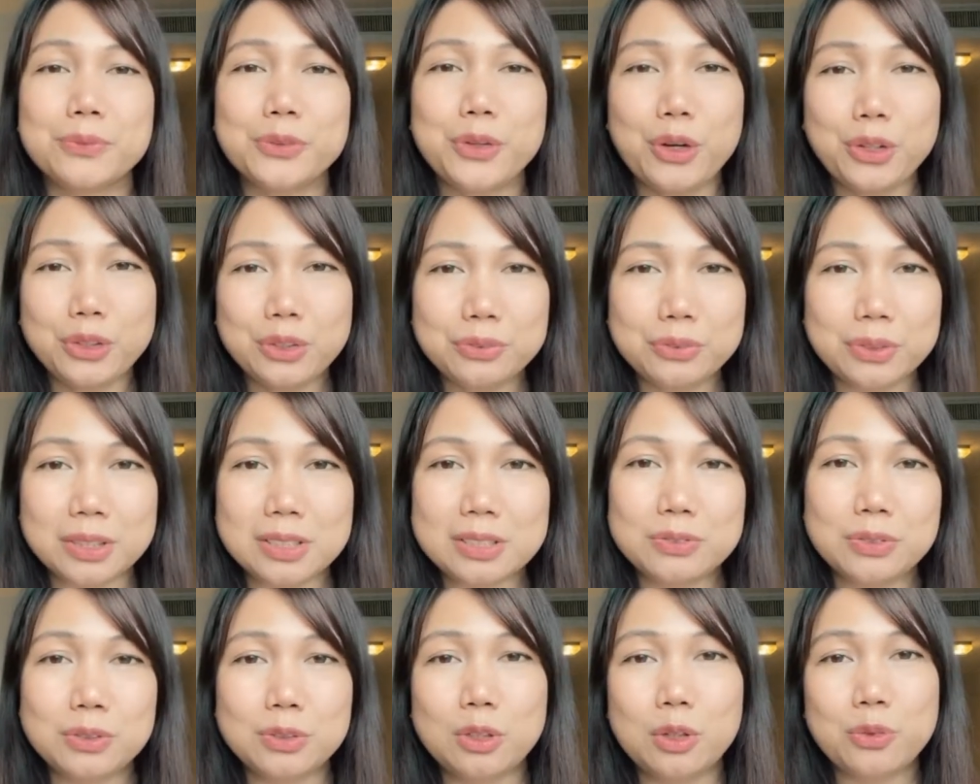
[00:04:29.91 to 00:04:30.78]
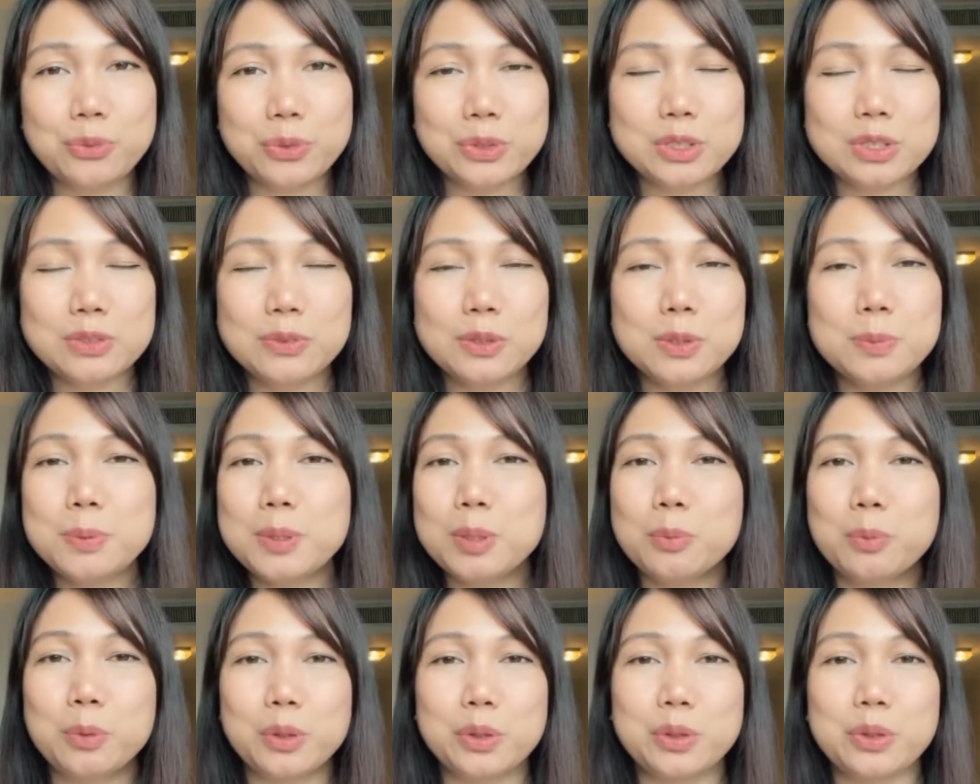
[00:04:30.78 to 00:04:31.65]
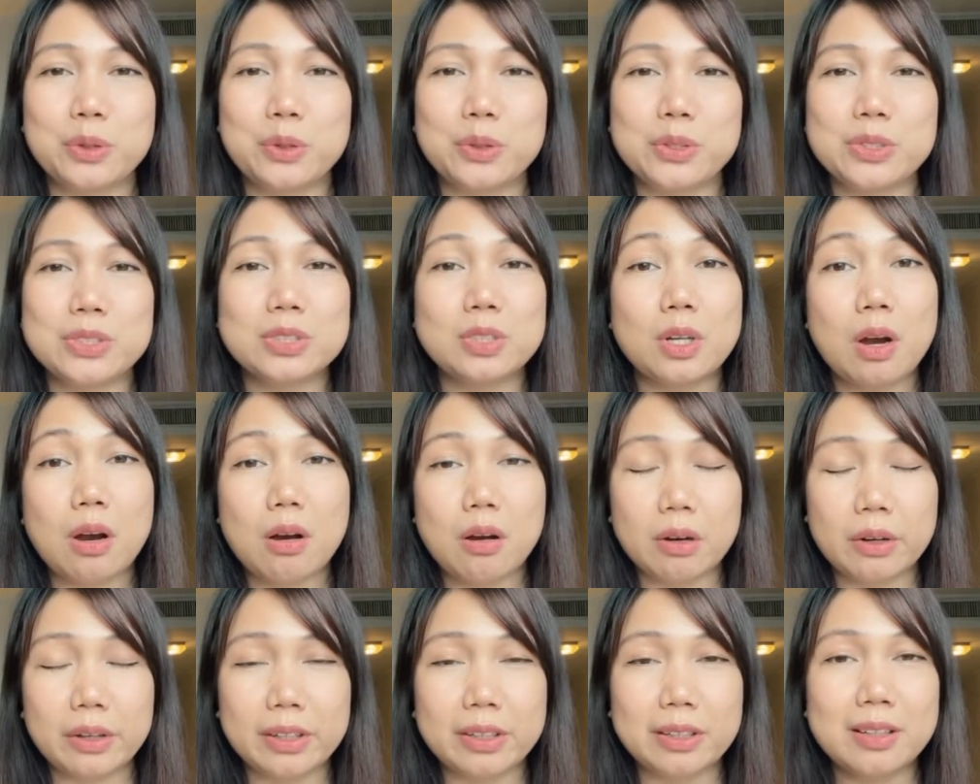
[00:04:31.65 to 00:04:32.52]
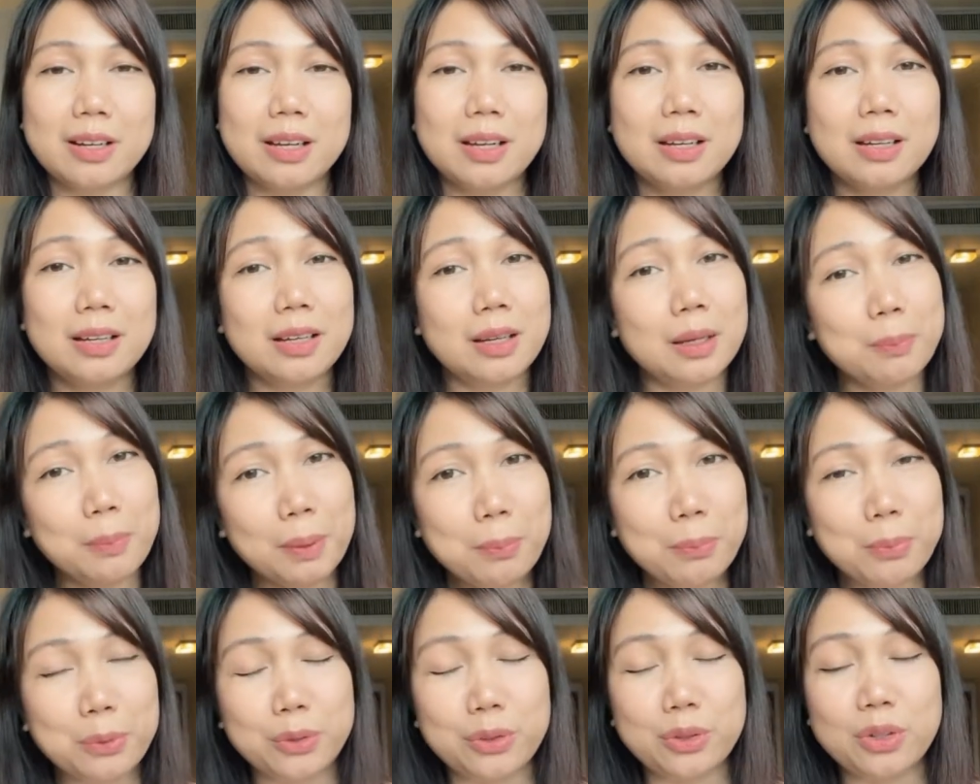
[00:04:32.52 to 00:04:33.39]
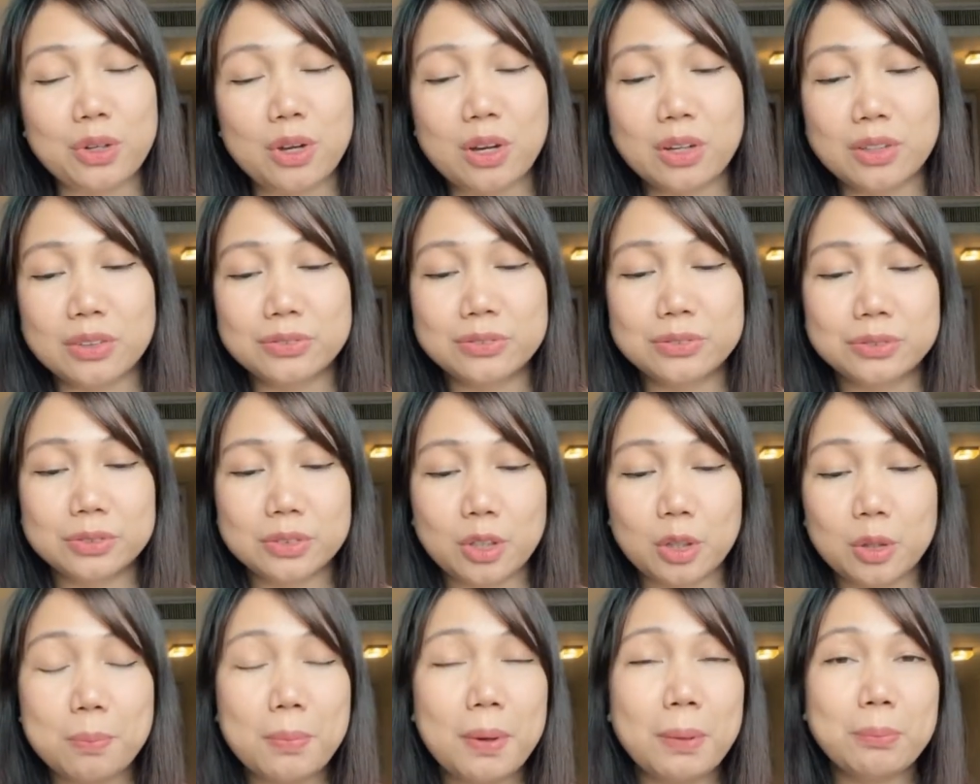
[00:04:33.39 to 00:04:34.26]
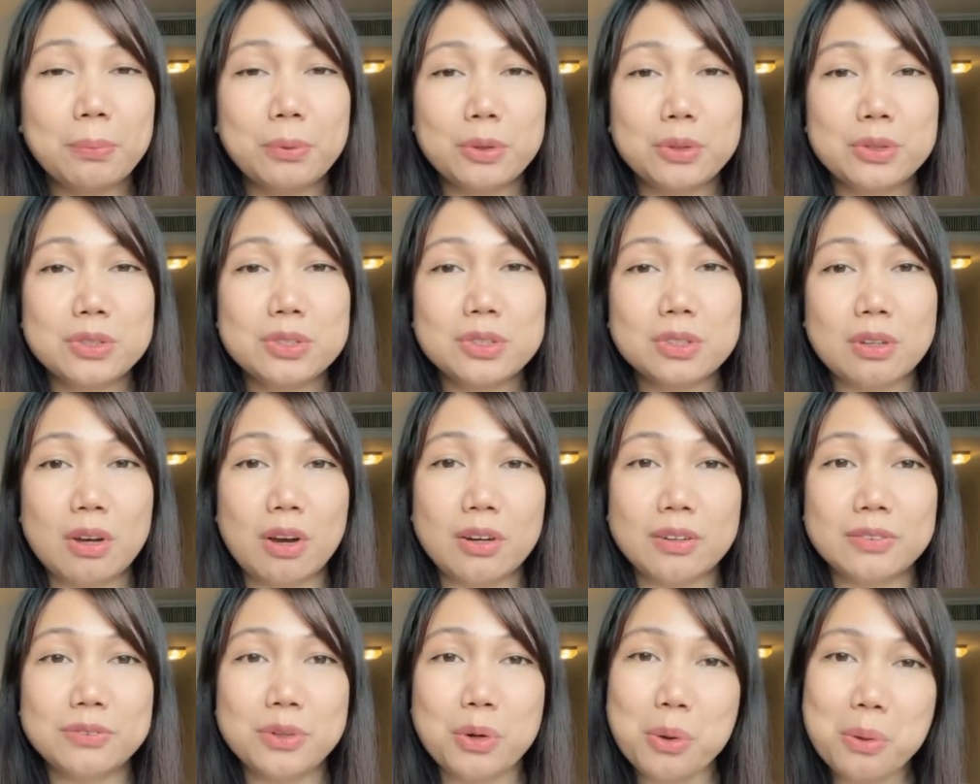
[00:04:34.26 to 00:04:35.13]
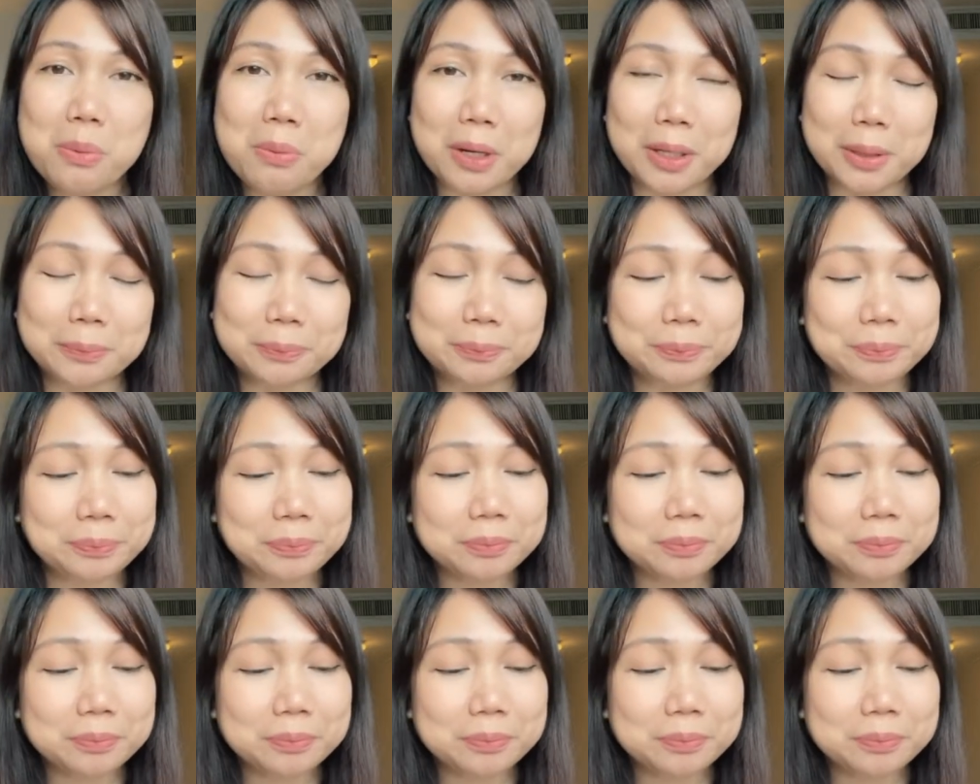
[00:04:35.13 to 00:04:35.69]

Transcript: all of us overseas Filipino workers are members of OWA.